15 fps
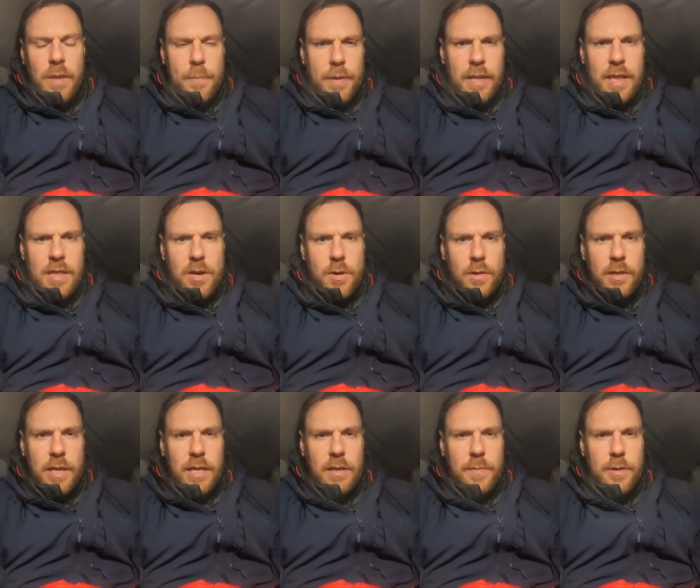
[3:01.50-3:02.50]
like a bit like they do on
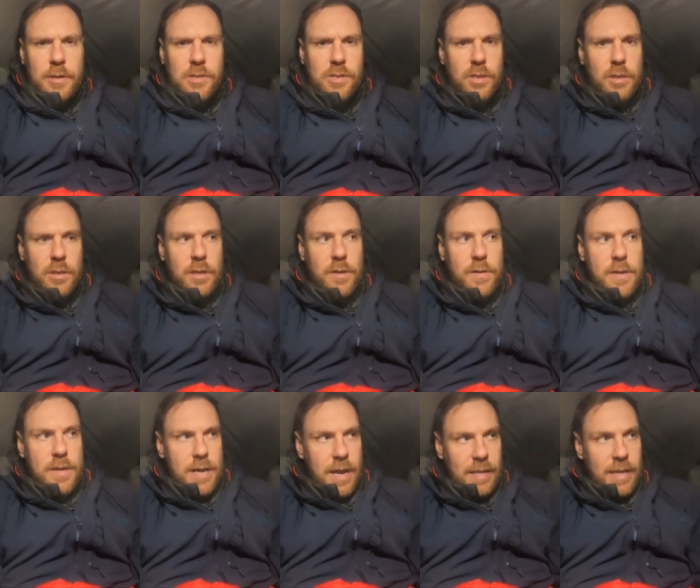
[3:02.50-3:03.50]
the Hilleberg Soulo,
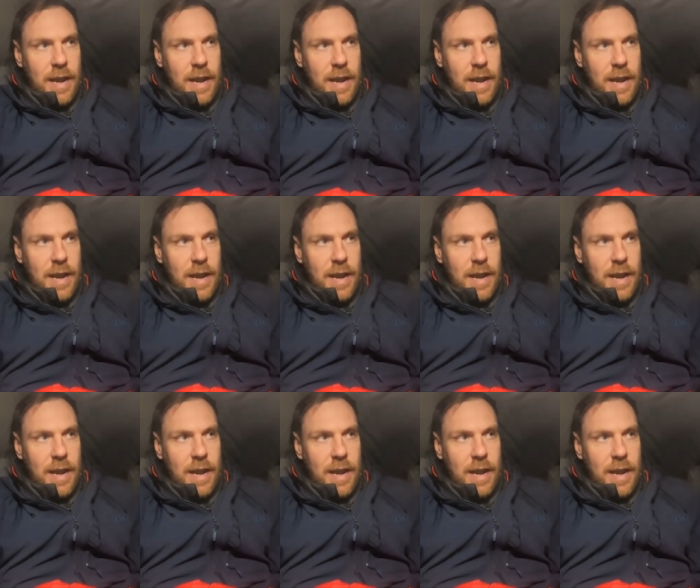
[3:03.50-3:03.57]
and